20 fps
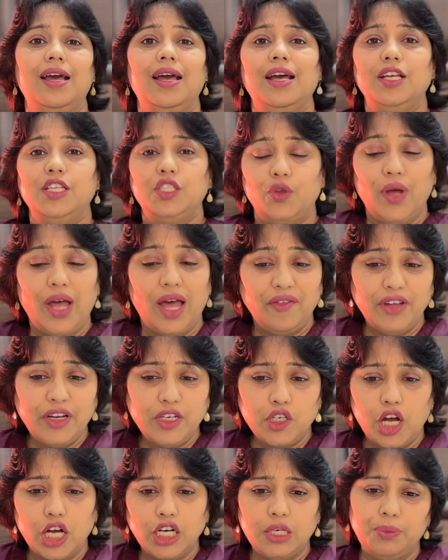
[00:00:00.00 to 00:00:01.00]
So having
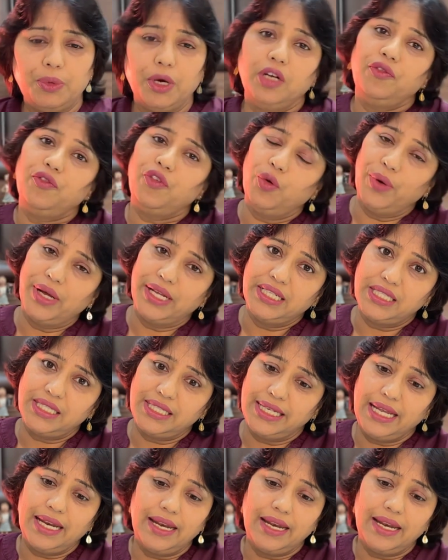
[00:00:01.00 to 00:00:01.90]
talked about fluency,